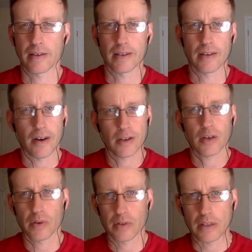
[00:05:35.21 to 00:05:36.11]
Uh, audio
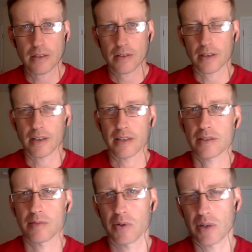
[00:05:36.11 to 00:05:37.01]
only, uh, that's
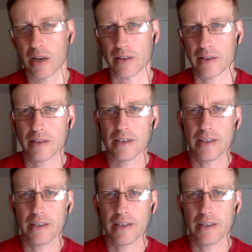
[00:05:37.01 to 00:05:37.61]
the modality.